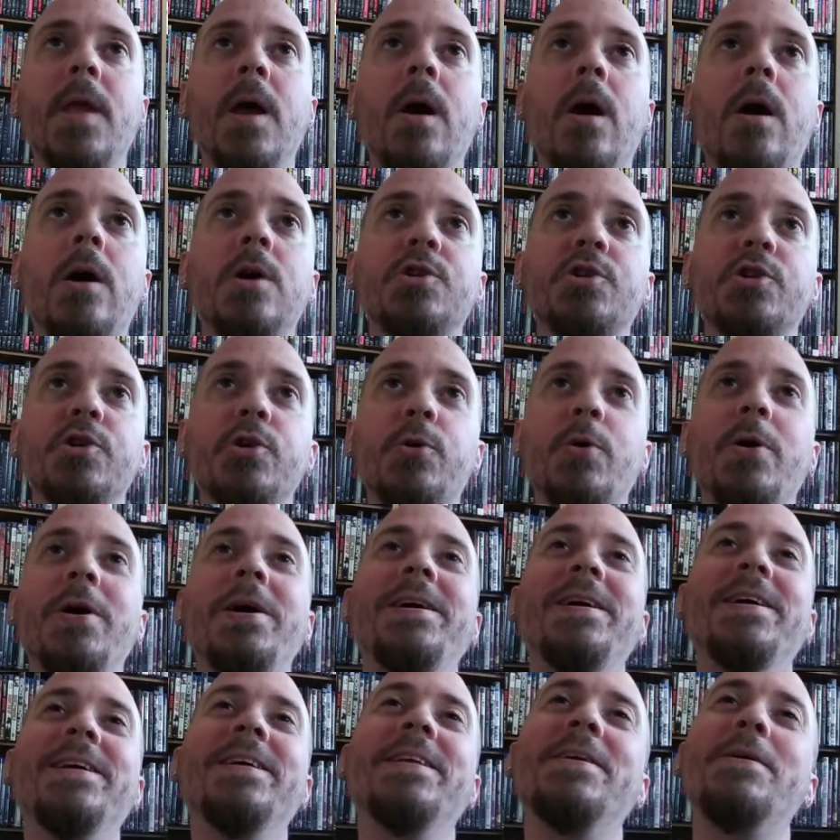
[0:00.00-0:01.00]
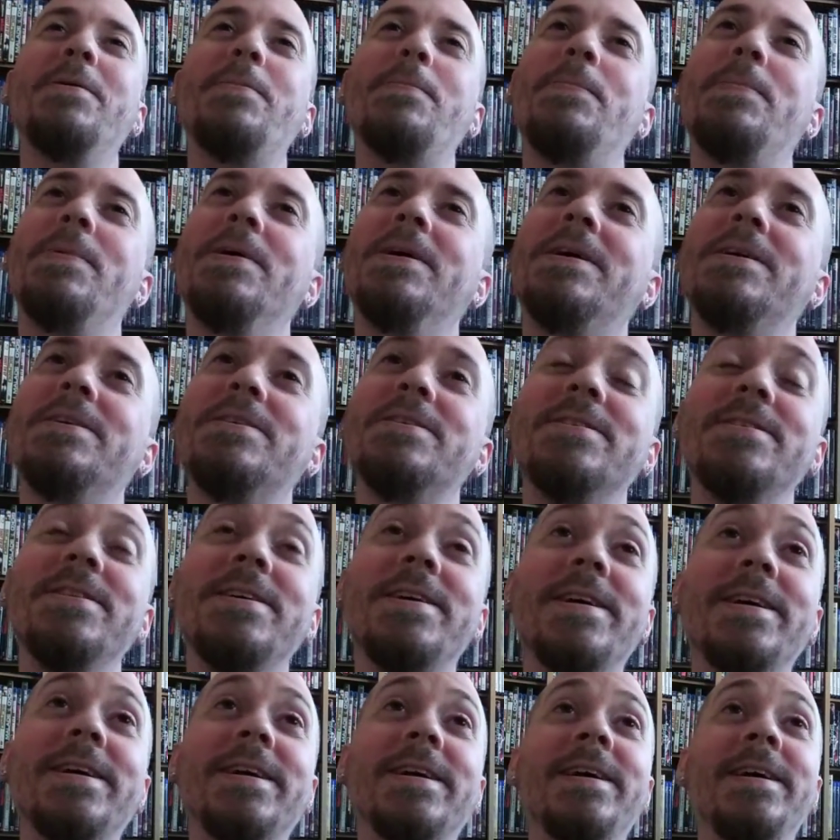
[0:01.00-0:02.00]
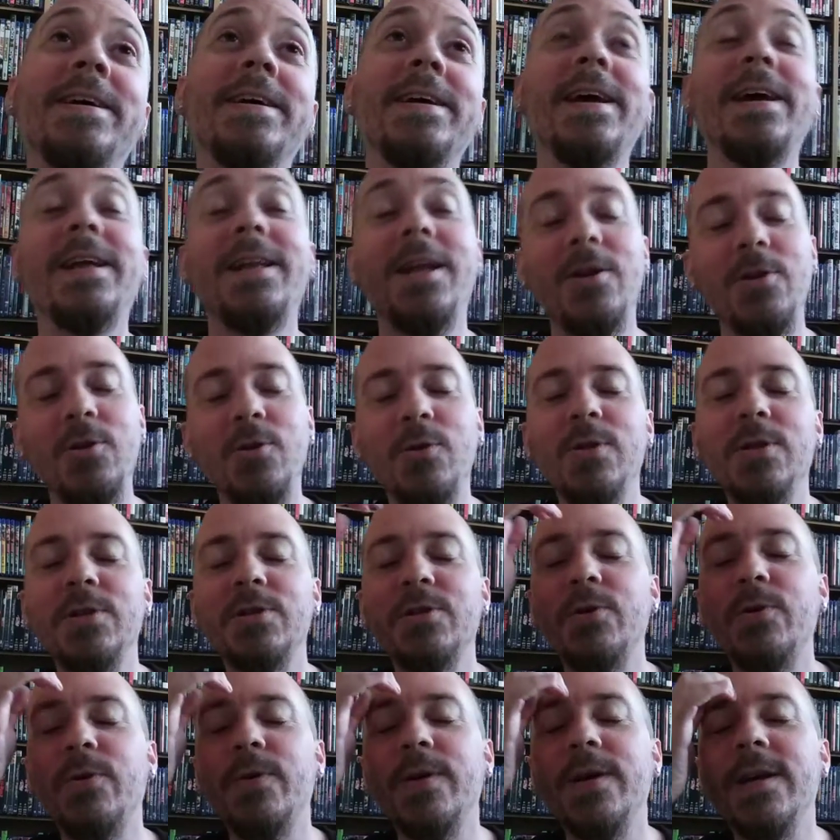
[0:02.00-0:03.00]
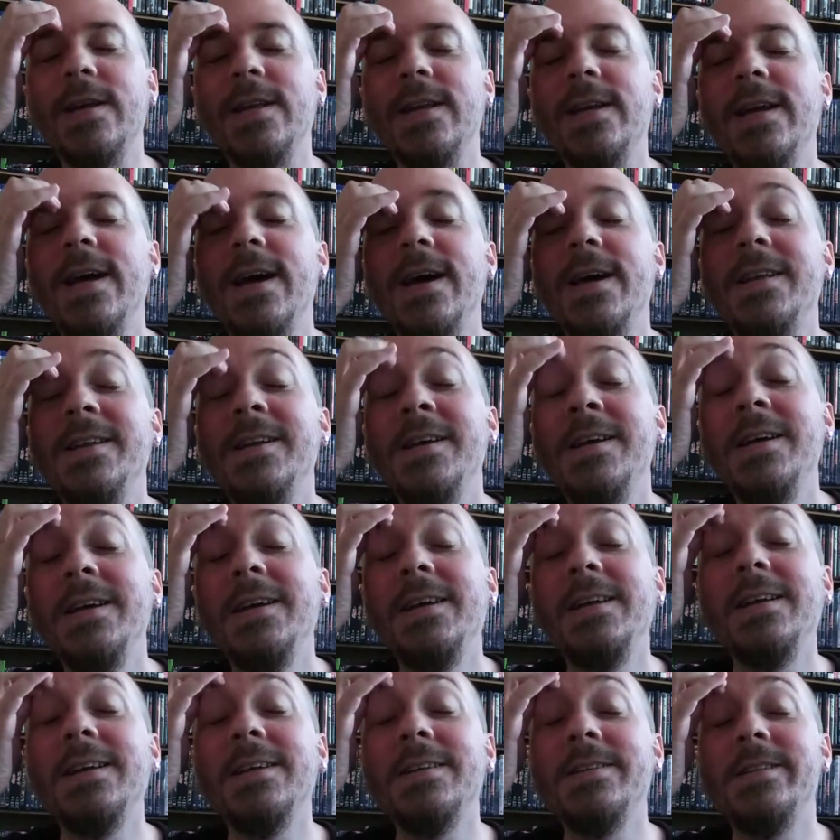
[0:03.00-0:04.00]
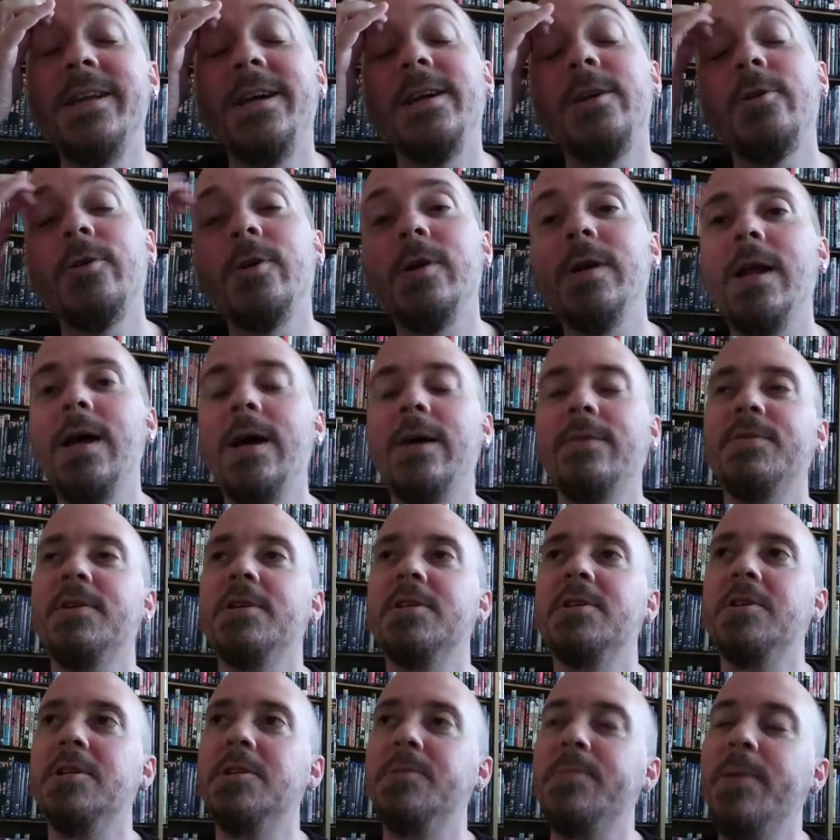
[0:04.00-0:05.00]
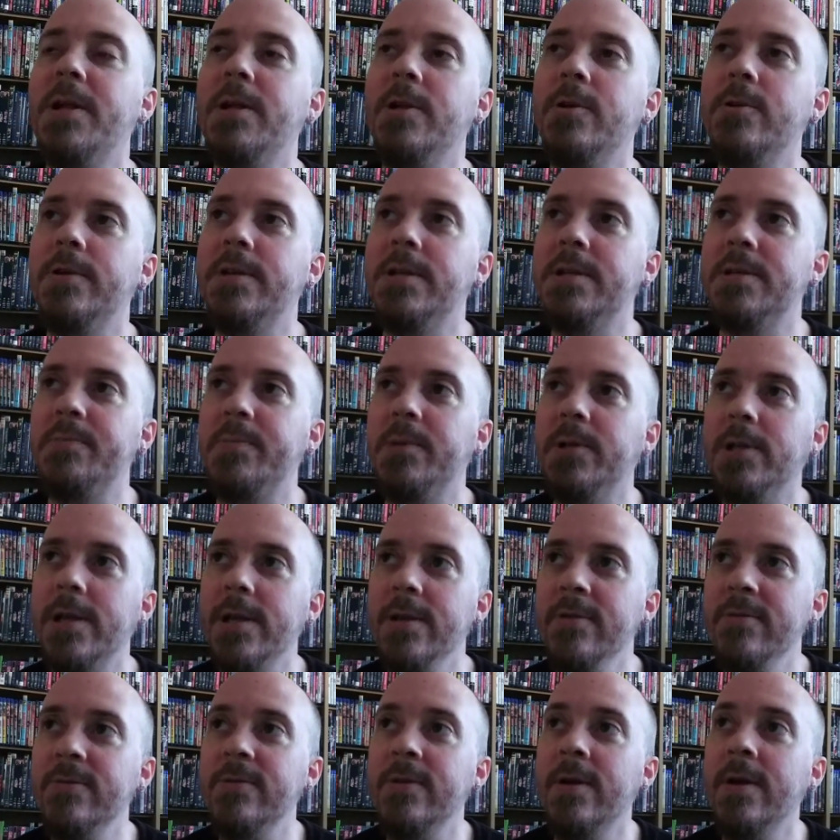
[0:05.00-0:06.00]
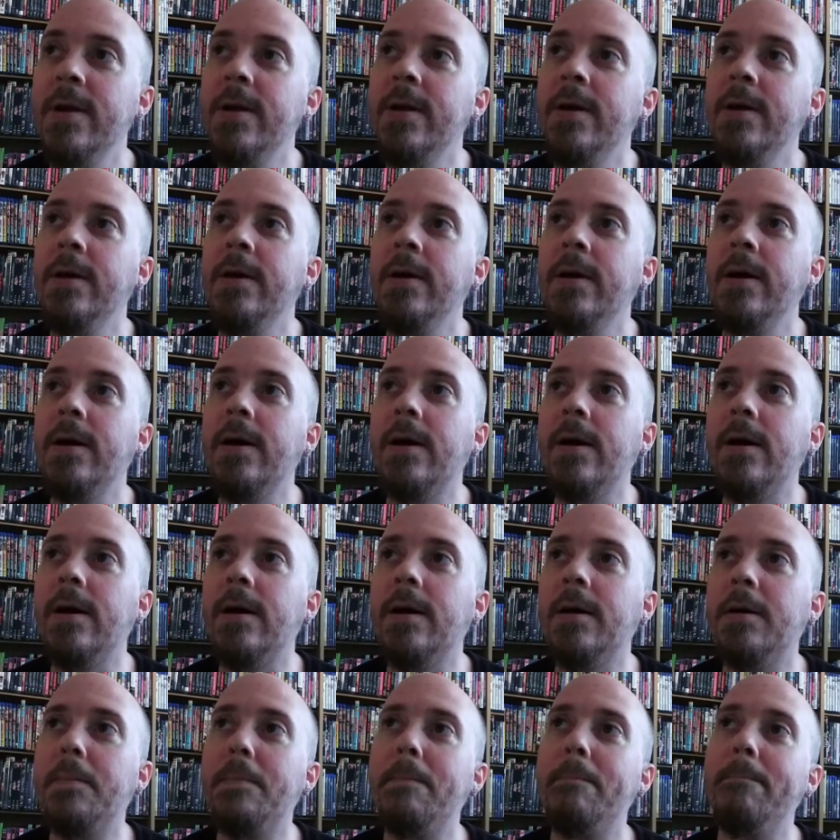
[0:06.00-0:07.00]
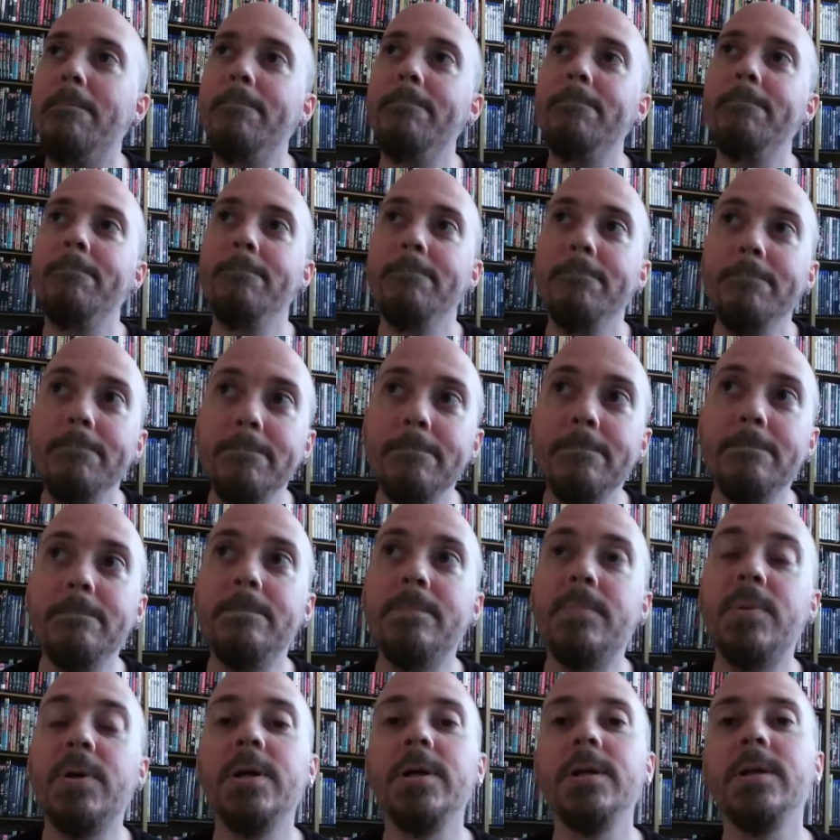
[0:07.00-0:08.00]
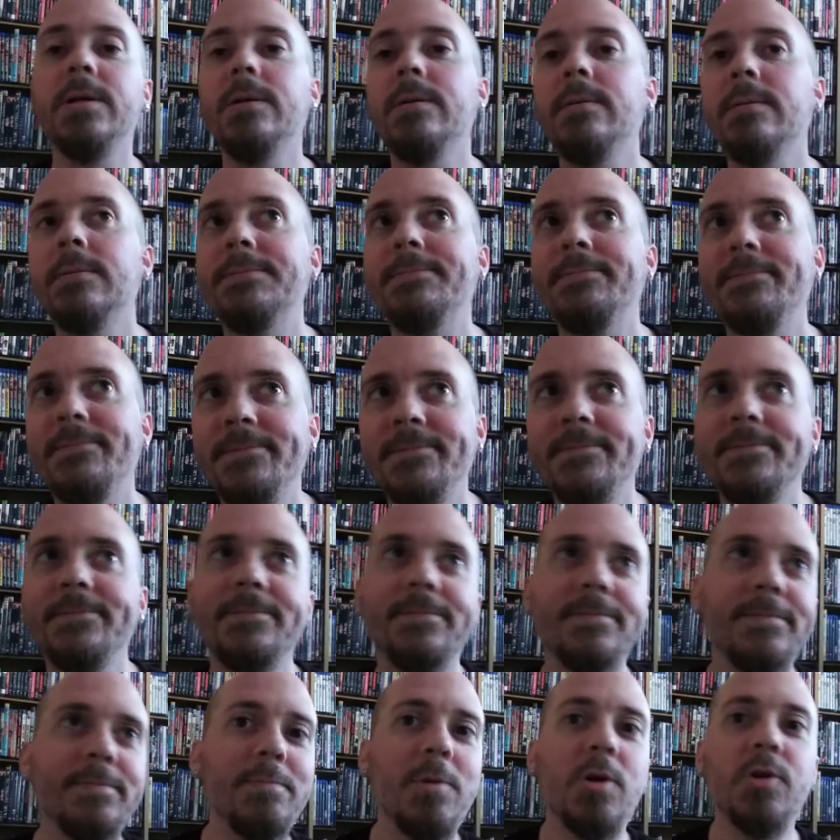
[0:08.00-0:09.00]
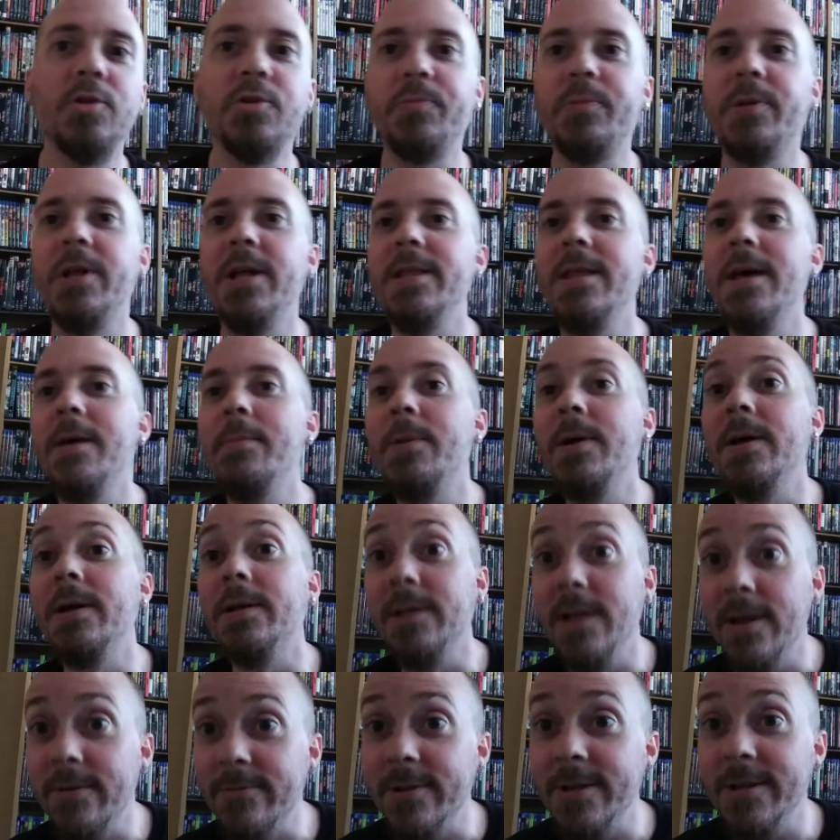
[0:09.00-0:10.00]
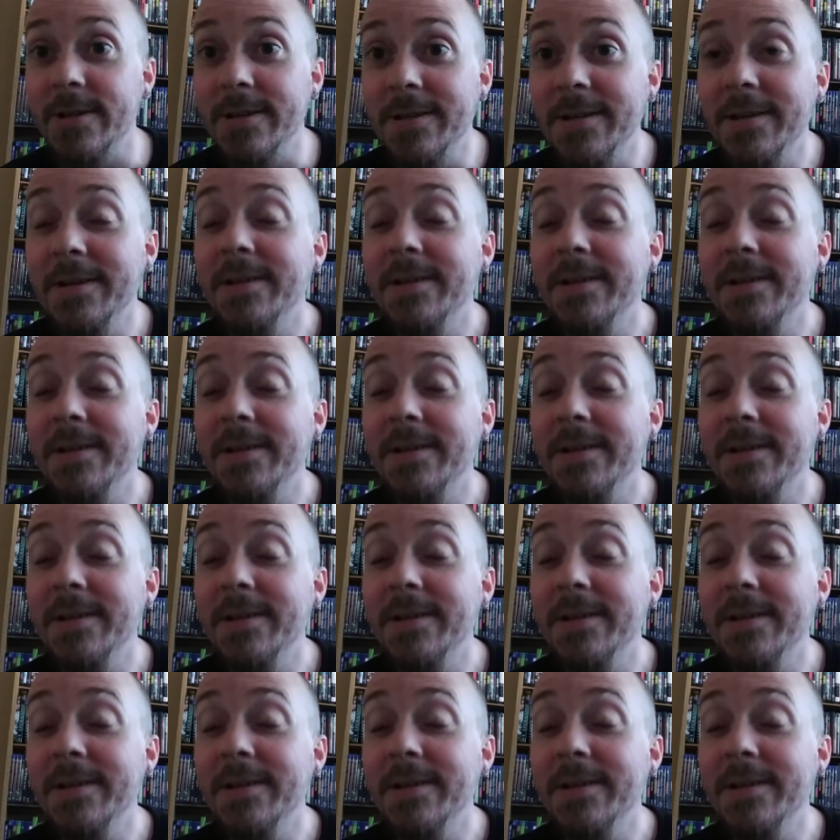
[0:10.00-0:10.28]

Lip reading: Also, the biggest thing, and I knew this going in again, is that you're going to have to suspend your disbelief, but multiply that by 11.